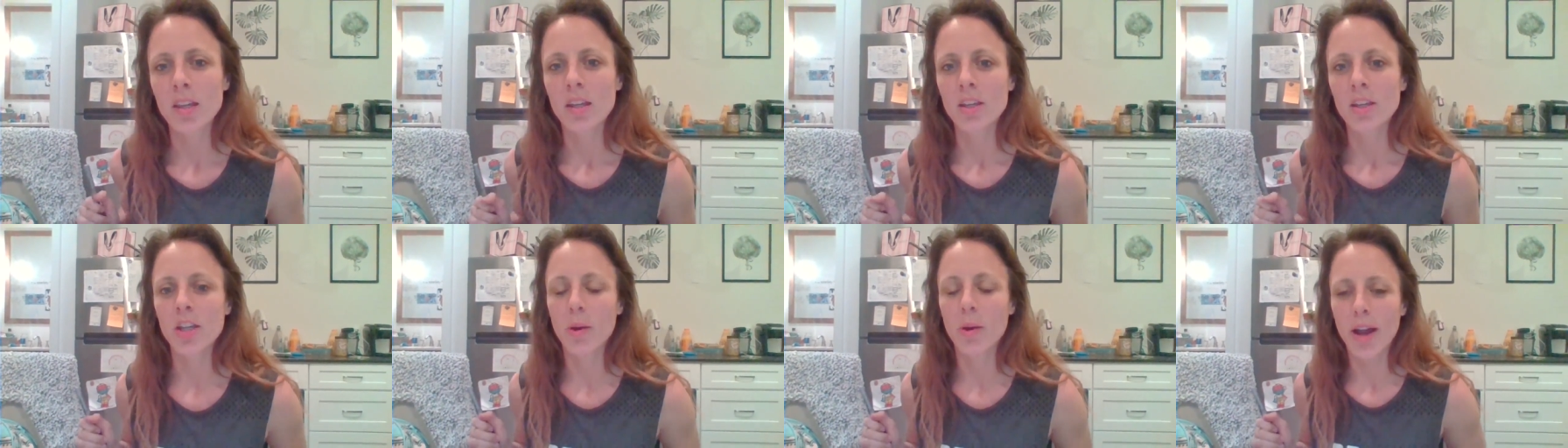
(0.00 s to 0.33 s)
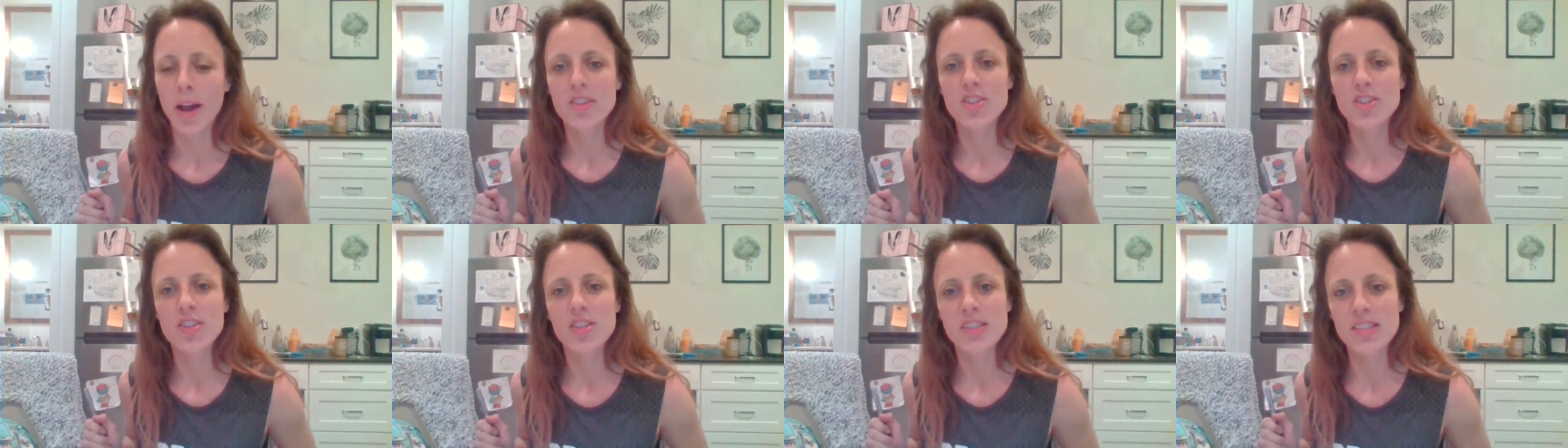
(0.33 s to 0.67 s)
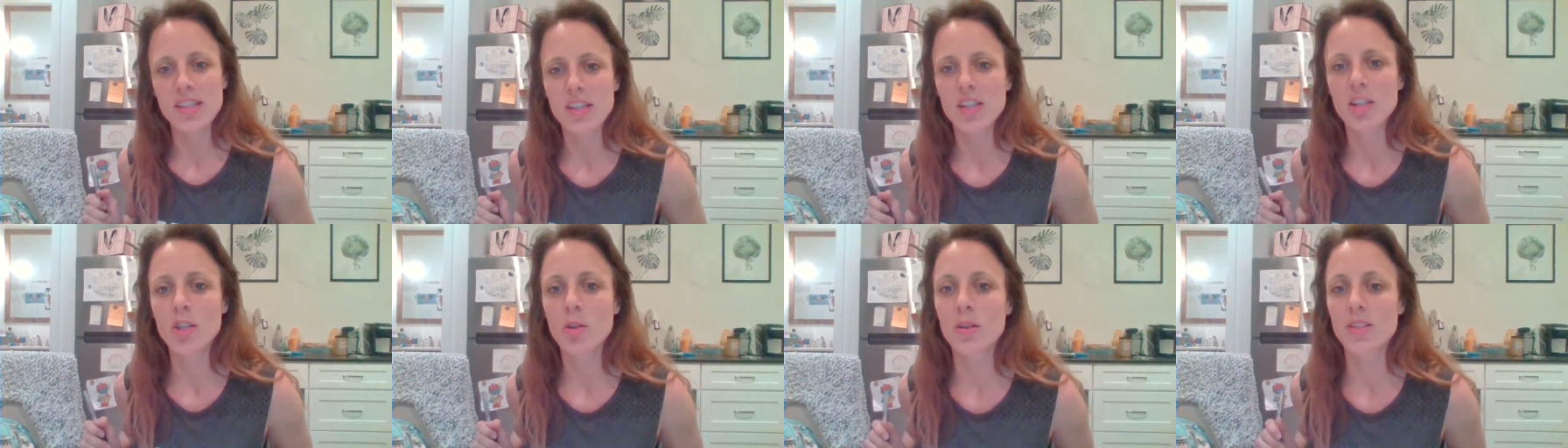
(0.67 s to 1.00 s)
"You know, I just
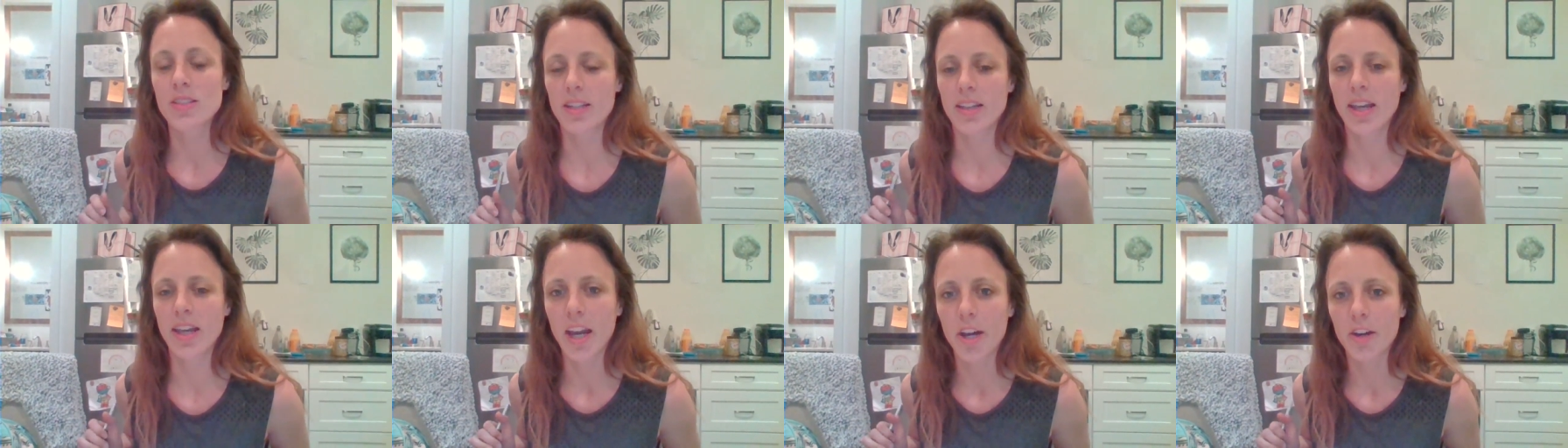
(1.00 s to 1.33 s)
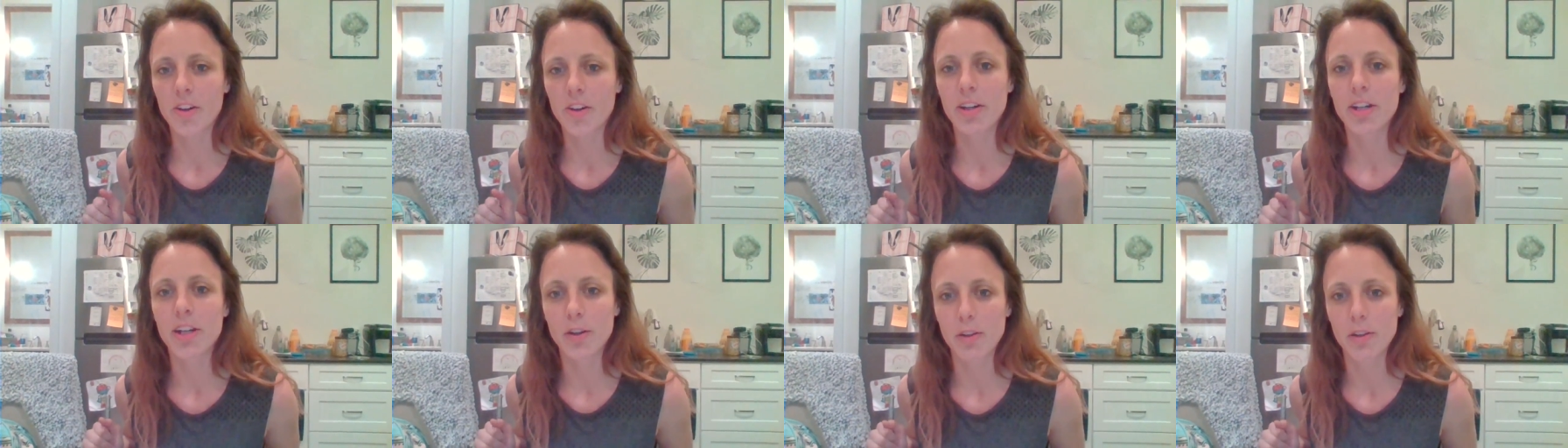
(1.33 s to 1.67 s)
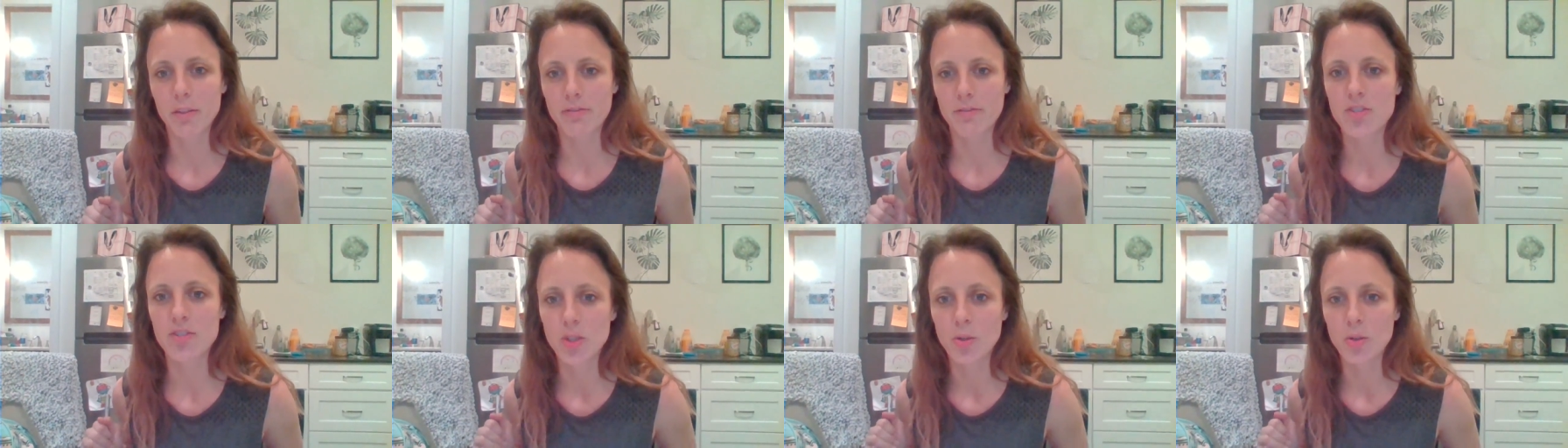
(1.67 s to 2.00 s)
see you as a carrier
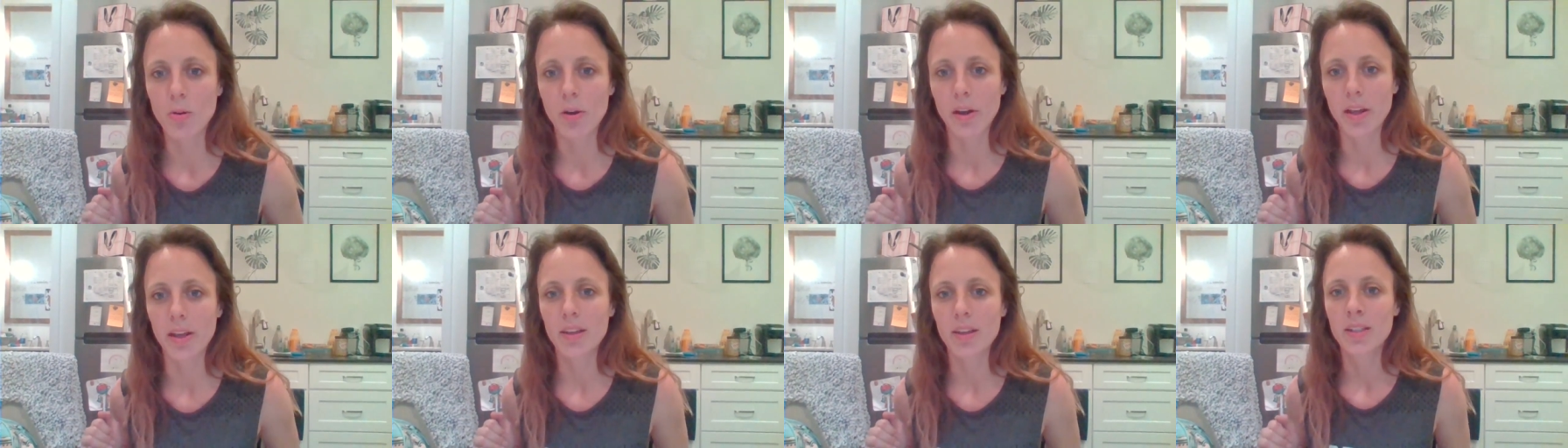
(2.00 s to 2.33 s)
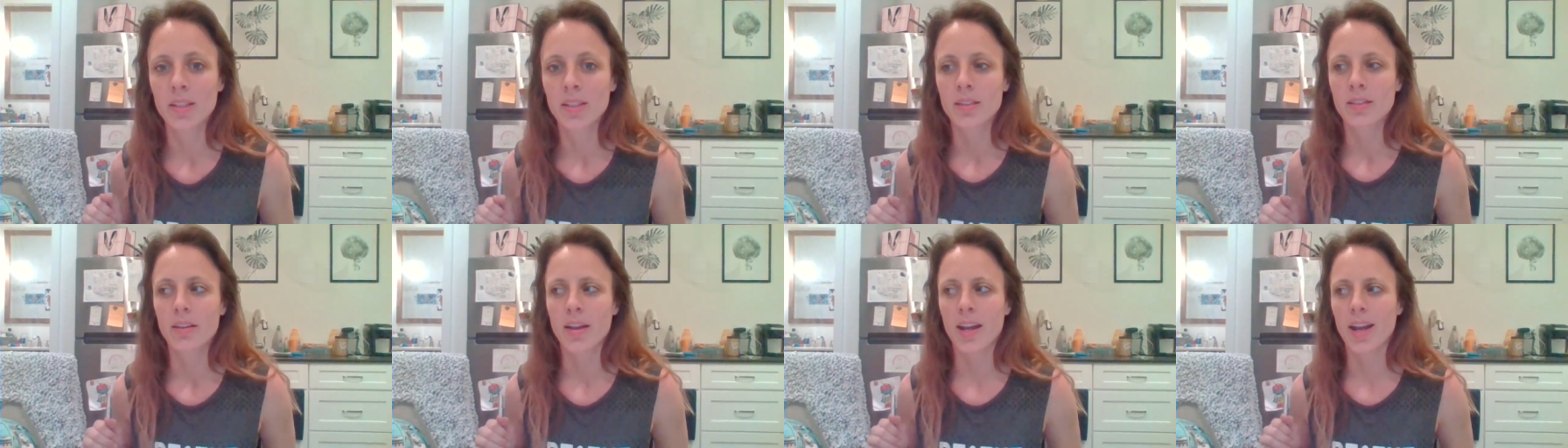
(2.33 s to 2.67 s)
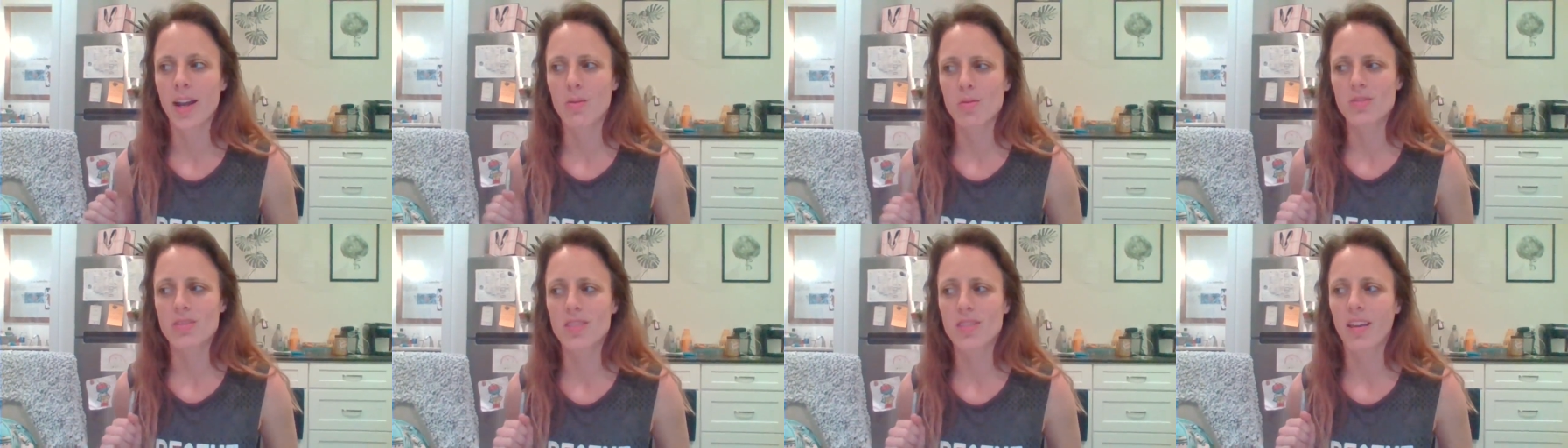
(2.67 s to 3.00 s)
of joy." And
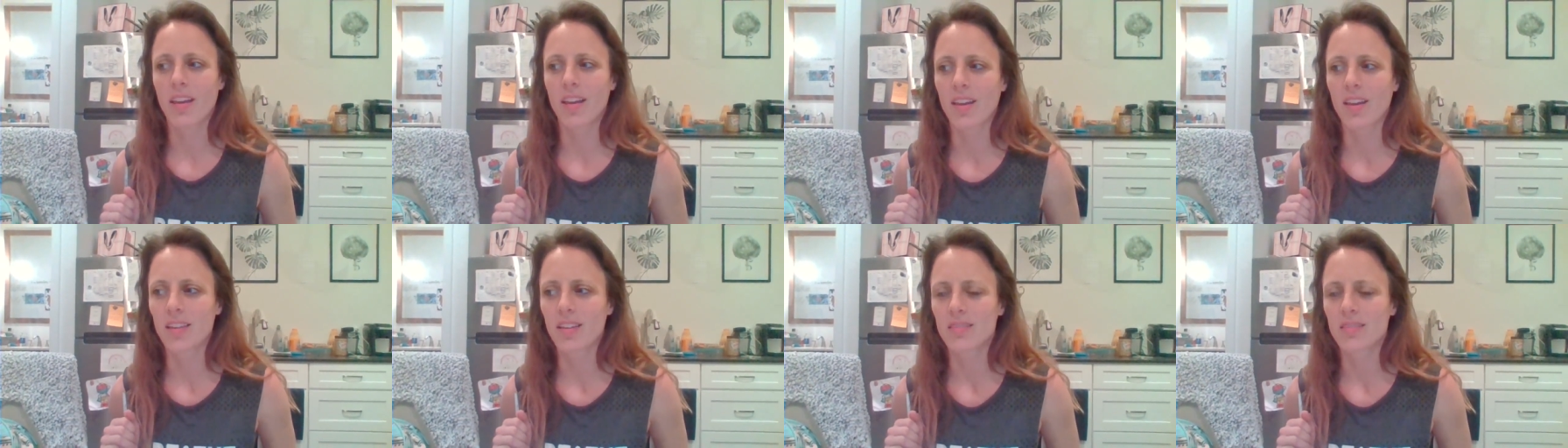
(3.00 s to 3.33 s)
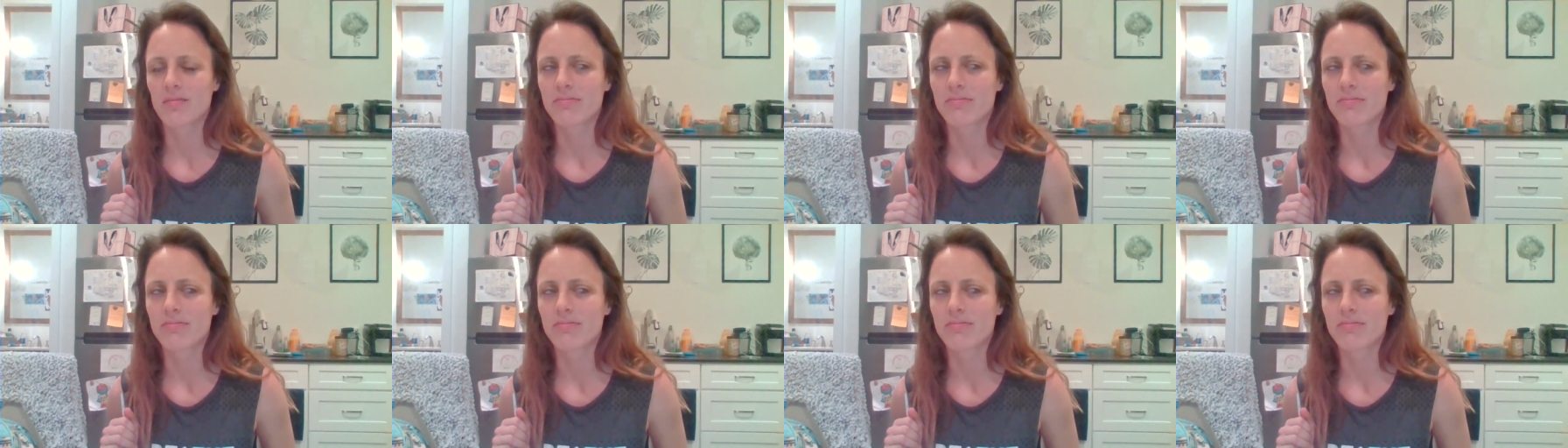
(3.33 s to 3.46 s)
I was like,